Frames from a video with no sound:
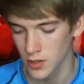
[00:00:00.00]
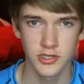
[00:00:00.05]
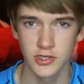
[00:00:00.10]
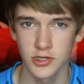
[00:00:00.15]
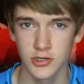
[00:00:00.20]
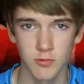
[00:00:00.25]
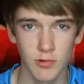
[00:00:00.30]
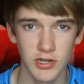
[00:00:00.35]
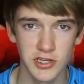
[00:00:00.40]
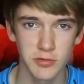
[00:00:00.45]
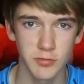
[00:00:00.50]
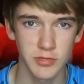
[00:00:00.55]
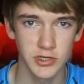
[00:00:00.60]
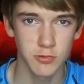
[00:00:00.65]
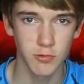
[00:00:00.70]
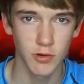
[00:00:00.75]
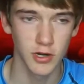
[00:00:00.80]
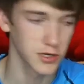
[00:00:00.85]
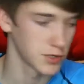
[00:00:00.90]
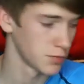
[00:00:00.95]
It's just way too
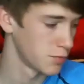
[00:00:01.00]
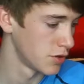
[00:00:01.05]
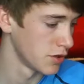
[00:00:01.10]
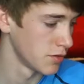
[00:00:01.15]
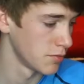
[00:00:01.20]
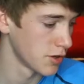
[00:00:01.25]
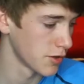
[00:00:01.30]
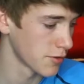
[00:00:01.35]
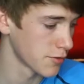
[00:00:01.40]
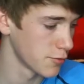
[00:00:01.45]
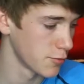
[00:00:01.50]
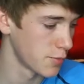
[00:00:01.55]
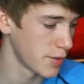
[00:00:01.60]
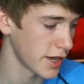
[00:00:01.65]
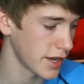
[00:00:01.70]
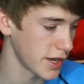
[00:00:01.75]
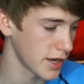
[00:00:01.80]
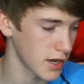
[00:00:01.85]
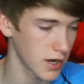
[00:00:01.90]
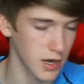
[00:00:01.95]
much work to put them all through
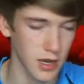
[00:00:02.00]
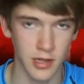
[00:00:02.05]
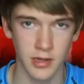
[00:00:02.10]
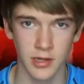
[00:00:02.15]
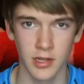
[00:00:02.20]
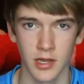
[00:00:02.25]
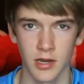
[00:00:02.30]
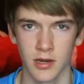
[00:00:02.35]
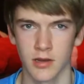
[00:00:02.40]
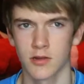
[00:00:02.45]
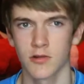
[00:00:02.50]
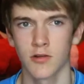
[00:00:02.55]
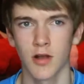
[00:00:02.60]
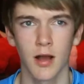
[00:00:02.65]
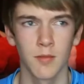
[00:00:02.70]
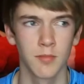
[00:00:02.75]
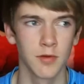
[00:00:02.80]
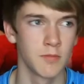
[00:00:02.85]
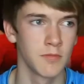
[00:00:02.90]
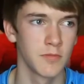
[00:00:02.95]
paint and then
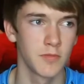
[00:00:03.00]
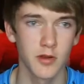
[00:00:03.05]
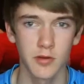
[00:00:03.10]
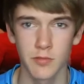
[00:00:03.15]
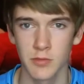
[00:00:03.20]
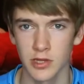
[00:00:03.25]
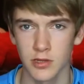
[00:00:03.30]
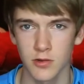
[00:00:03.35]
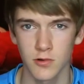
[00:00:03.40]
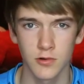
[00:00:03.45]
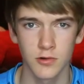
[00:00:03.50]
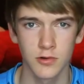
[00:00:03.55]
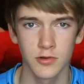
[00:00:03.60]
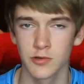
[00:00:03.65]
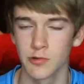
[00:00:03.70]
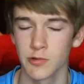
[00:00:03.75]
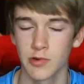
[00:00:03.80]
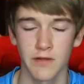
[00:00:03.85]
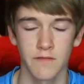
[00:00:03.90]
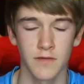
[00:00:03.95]
crop them, put them in the corner,
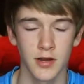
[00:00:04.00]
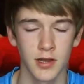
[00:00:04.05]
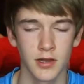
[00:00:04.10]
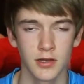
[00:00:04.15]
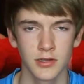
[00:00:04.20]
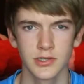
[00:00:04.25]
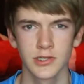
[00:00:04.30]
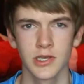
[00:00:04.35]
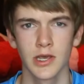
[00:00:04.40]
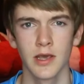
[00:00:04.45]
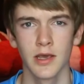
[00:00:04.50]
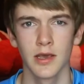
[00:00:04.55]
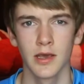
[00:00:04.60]
do whatever else.